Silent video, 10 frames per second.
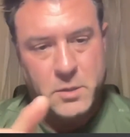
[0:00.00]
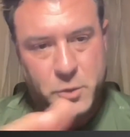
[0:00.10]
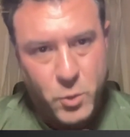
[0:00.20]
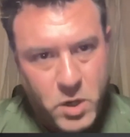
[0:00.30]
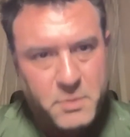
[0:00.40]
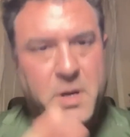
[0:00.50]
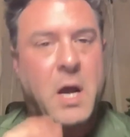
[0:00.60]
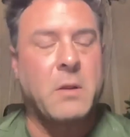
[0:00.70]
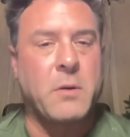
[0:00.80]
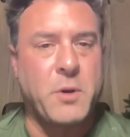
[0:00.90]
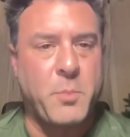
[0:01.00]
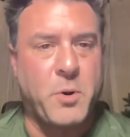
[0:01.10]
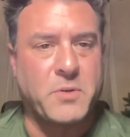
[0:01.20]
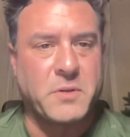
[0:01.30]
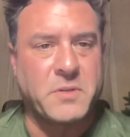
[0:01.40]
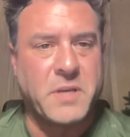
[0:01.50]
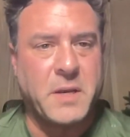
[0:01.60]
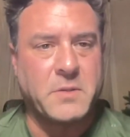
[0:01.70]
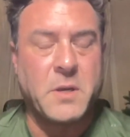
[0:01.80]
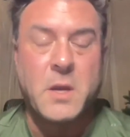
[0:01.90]
$200 on your personal
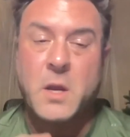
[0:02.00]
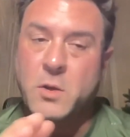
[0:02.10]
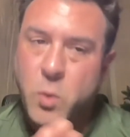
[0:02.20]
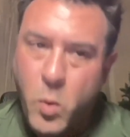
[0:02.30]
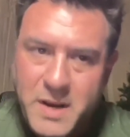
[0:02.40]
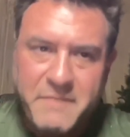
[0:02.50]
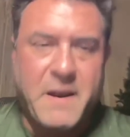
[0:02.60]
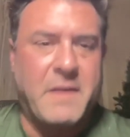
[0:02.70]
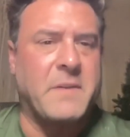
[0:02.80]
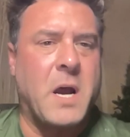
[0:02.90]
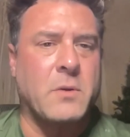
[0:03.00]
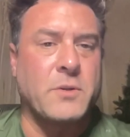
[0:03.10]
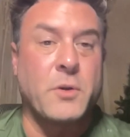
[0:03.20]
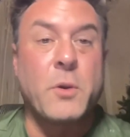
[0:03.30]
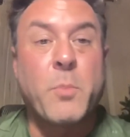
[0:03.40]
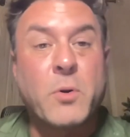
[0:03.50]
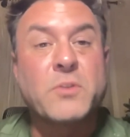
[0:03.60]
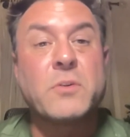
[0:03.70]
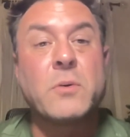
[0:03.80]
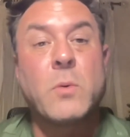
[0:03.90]
sales, $25 on your
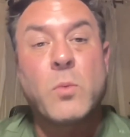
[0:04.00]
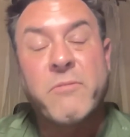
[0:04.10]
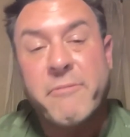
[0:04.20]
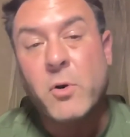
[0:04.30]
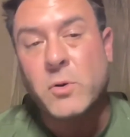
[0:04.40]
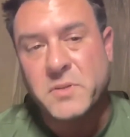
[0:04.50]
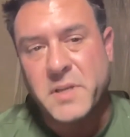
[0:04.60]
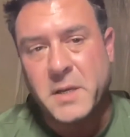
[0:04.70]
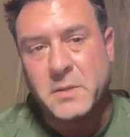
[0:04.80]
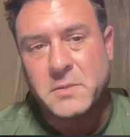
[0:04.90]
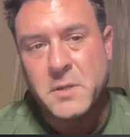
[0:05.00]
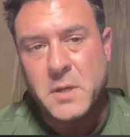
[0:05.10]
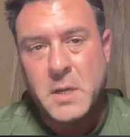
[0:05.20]
personal referral sales.